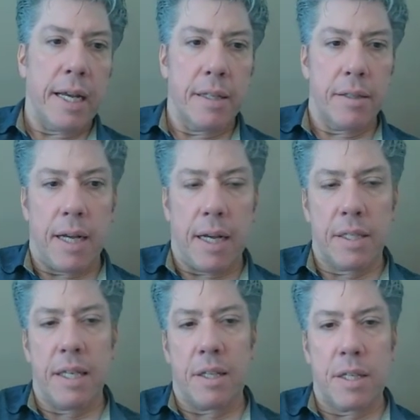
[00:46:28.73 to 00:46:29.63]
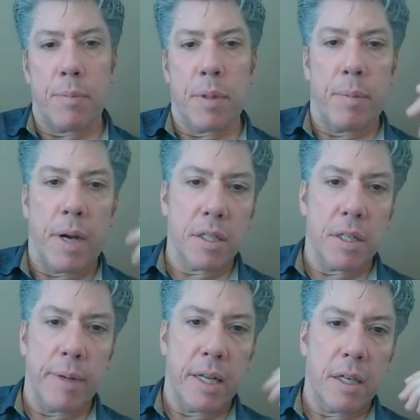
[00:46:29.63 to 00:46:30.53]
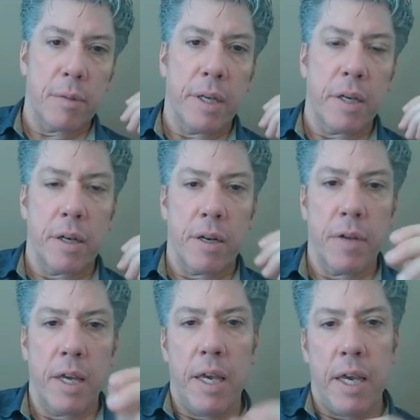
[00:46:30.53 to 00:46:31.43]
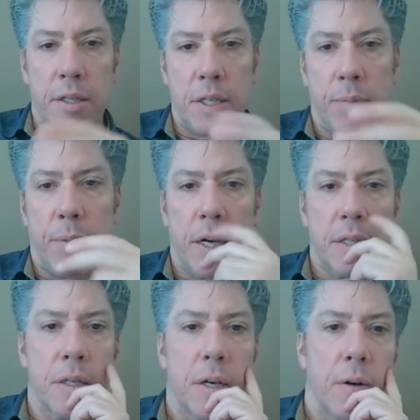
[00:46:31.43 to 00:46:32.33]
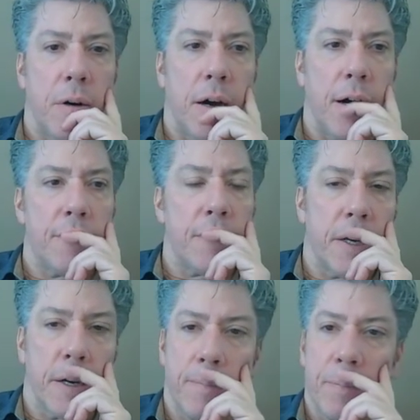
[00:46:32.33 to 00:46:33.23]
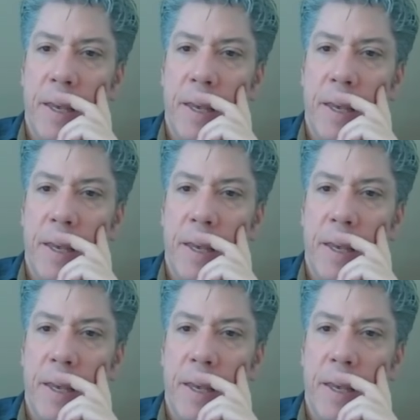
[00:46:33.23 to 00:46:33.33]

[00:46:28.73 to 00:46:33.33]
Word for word: I can, I'll see the tip of the box come out. That'll be good enough. I'll see the box go off here.